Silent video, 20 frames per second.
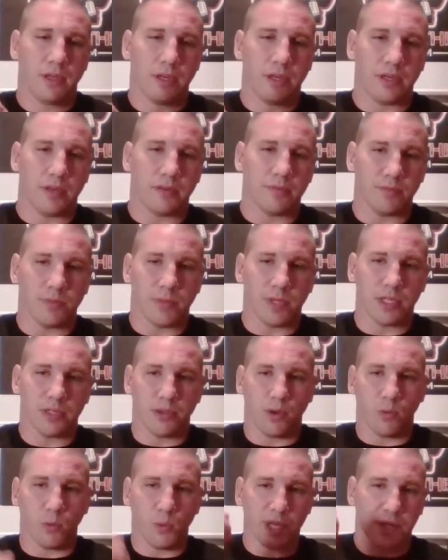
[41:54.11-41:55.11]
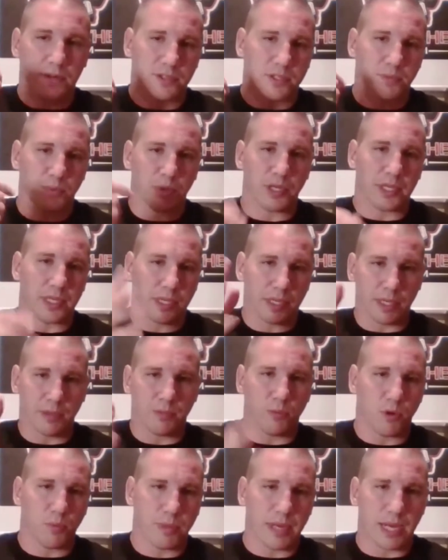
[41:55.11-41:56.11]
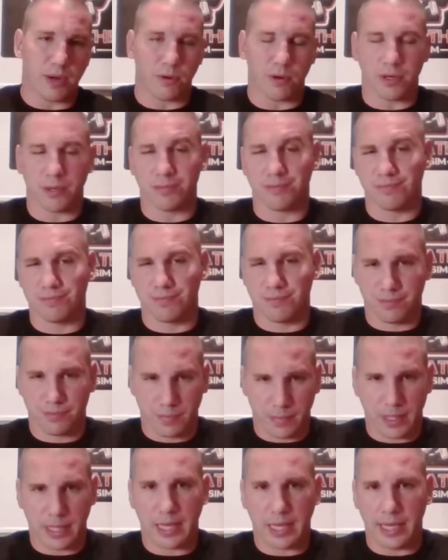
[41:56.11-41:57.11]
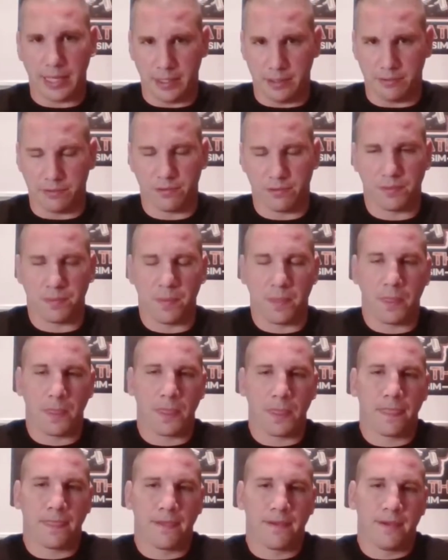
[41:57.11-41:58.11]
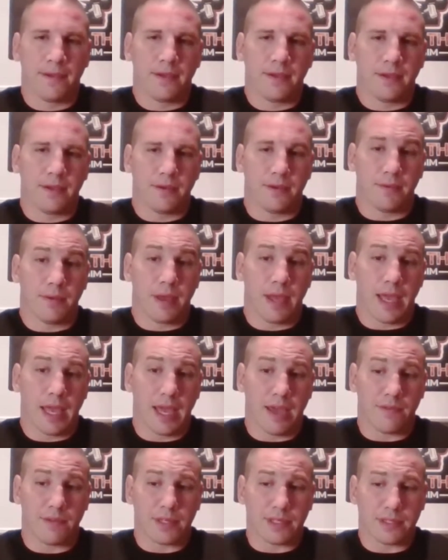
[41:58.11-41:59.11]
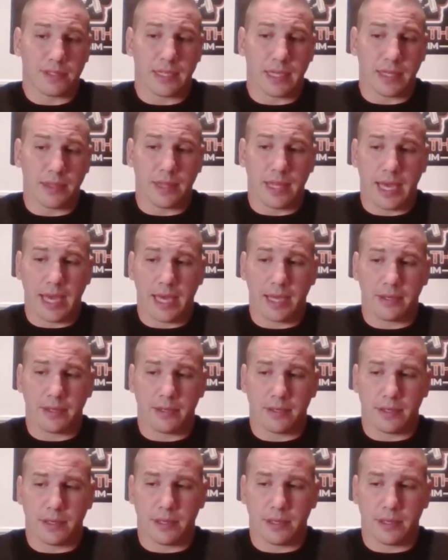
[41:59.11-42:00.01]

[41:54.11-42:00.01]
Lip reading: a weaker spring can get more power, kind of. Having said that,